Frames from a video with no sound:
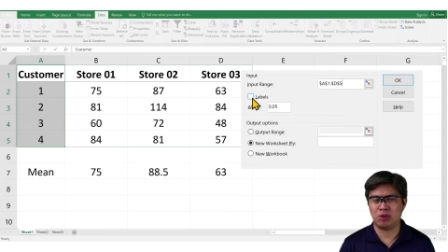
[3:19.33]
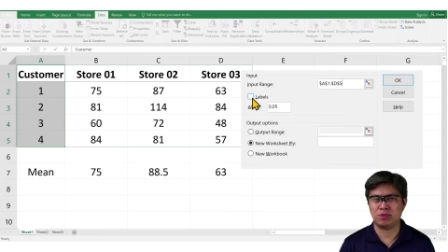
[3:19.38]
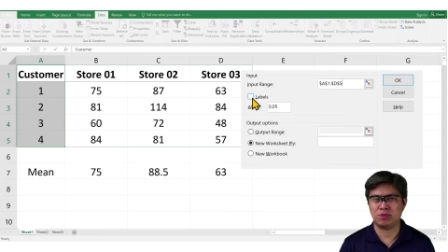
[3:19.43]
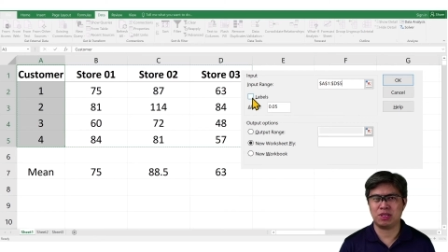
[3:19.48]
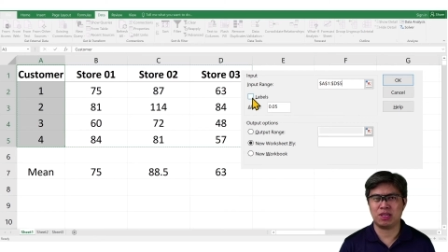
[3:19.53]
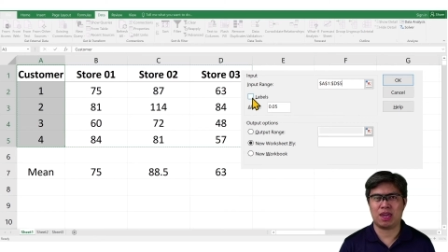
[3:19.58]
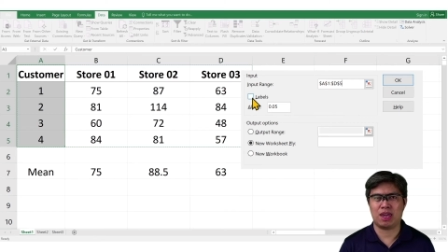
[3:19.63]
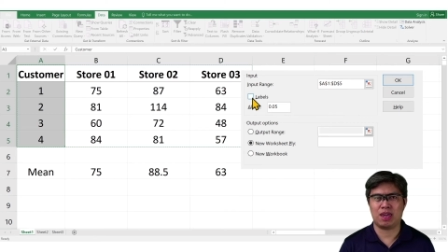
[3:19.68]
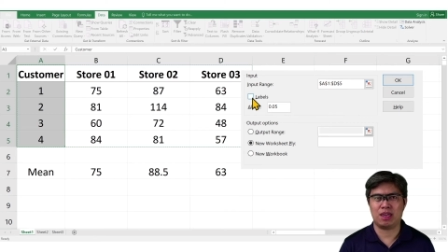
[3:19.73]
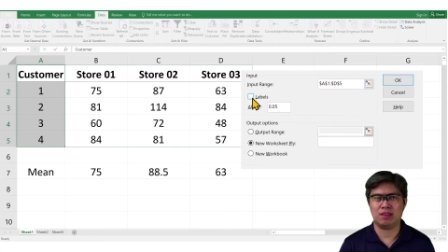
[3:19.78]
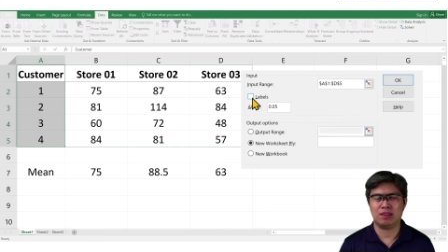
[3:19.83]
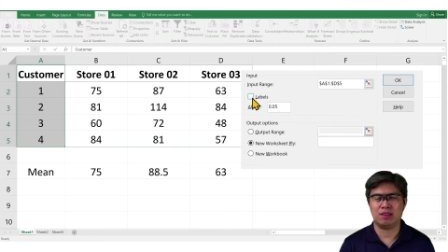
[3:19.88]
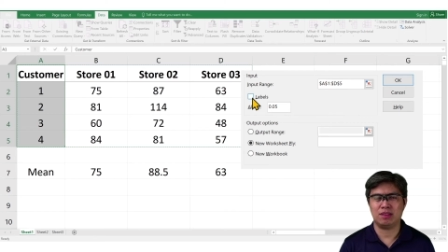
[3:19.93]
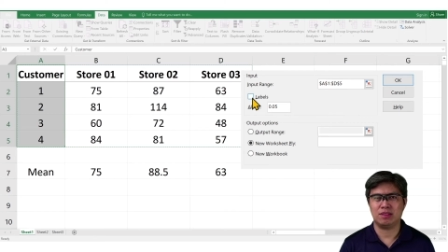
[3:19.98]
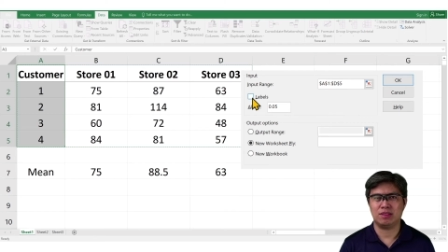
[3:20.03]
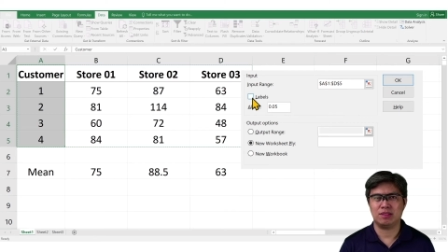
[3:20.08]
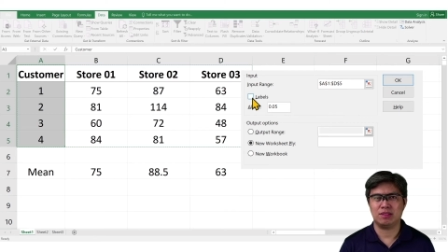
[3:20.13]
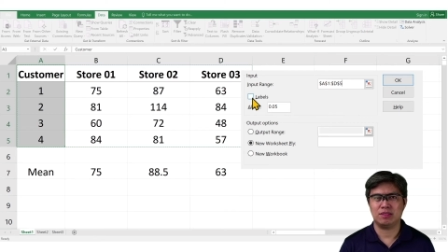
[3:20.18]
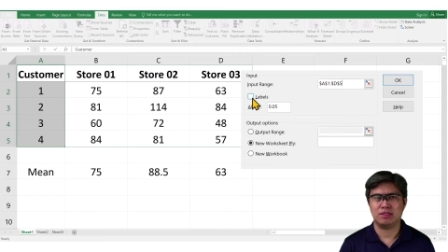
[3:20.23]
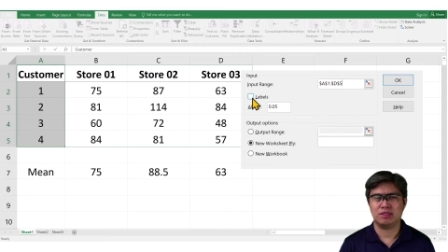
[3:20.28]
again.
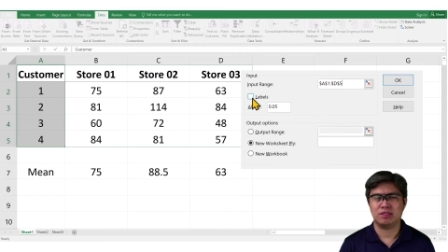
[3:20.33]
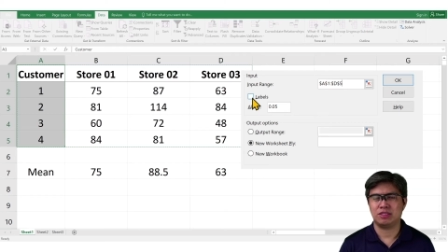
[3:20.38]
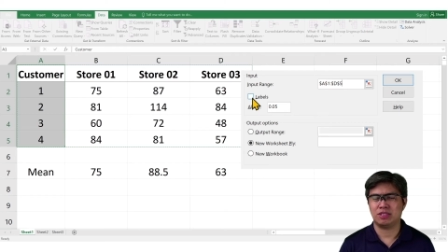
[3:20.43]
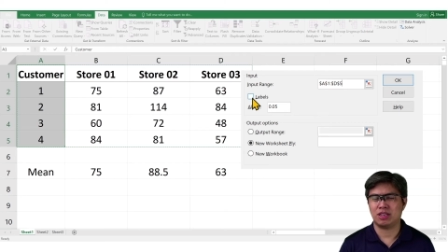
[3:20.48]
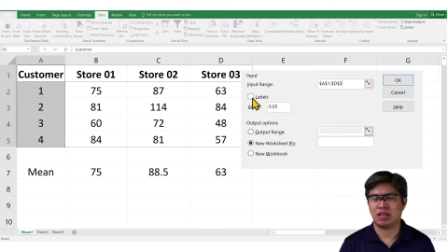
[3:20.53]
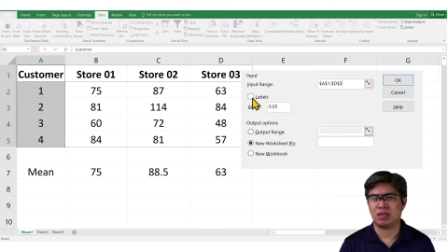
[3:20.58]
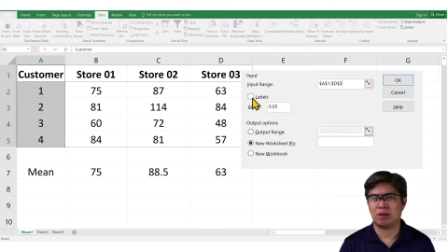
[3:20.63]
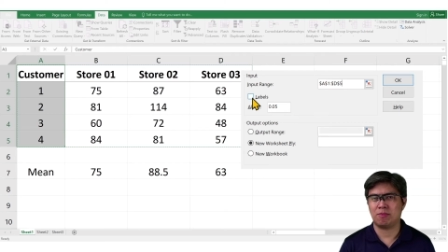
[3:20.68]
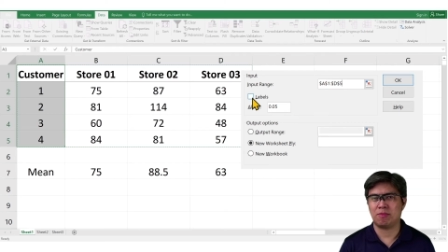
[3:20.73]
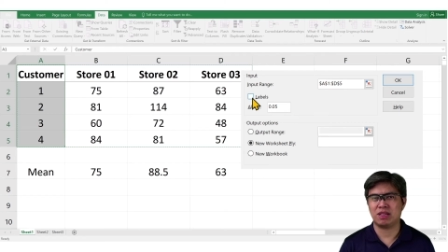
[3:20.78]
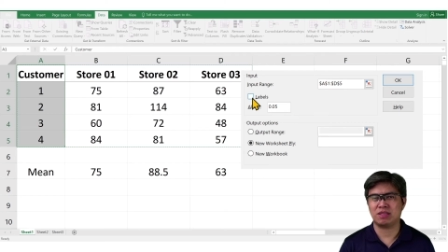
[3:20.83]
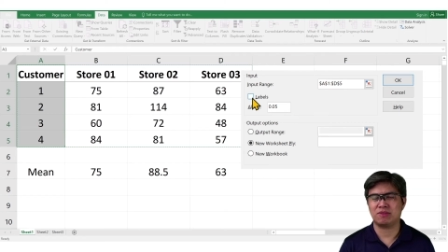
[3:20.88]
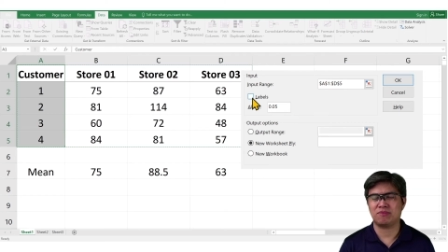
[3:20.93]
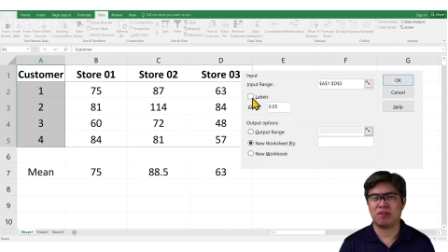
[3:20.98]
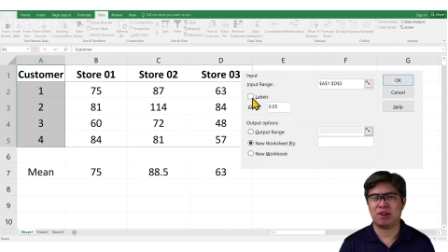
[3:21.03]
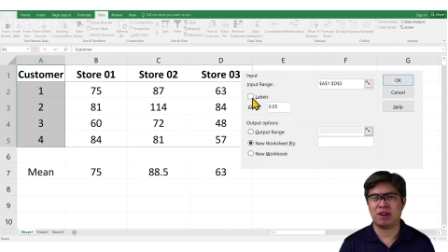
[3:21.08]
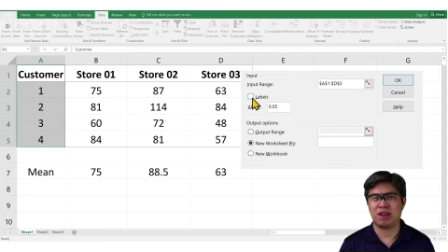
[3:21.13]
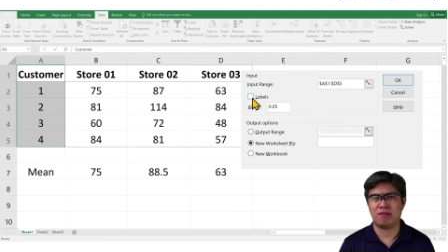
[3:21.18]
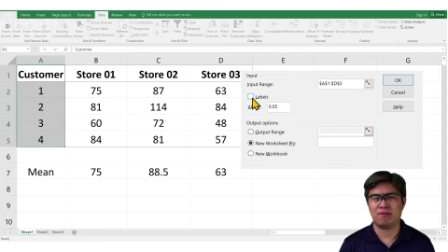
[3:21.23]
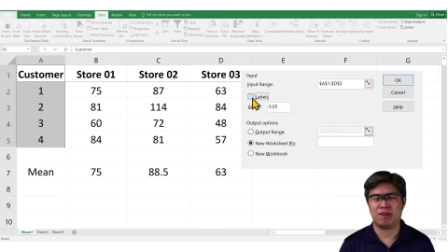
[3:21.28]
Check the box for
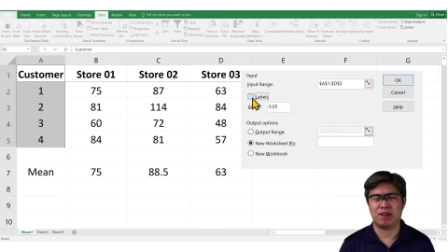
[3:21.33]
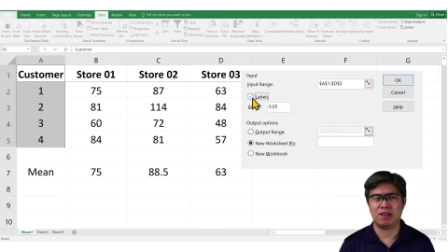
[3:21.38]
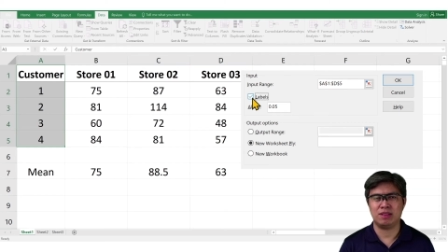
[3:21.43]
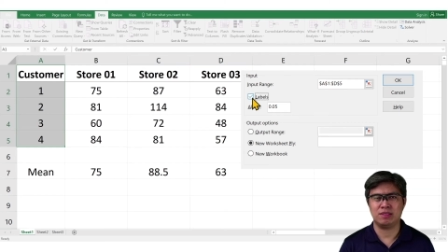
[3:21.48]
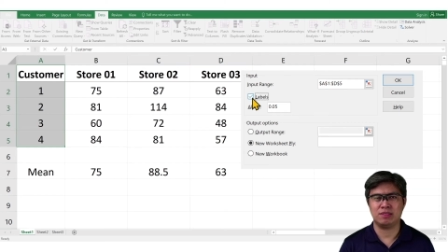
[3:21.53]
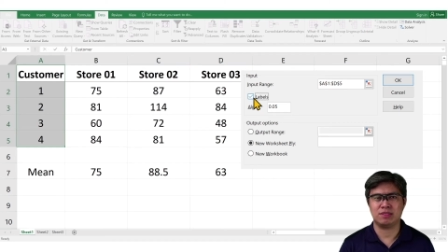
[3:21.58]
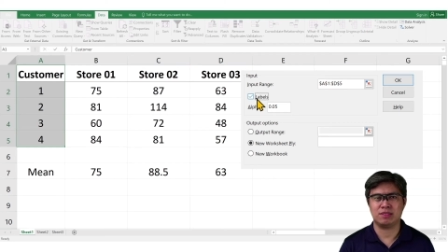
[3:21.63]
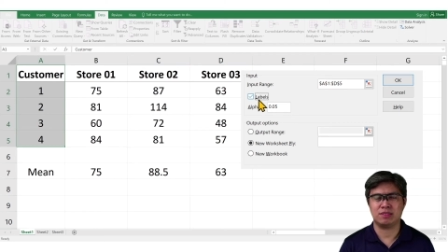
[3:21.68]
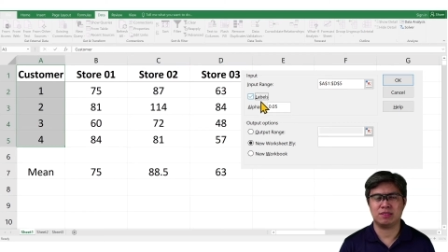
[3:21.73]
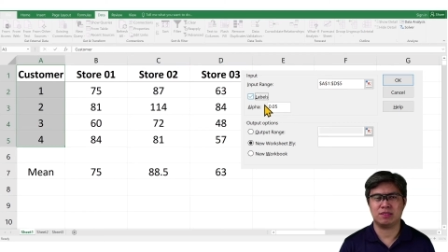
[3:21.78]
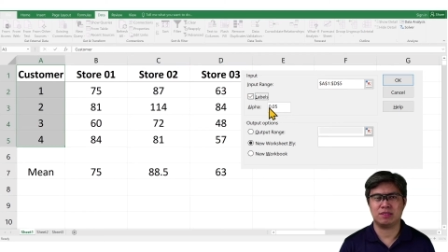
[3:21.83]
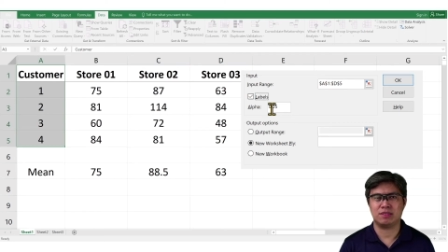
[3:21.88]
labels.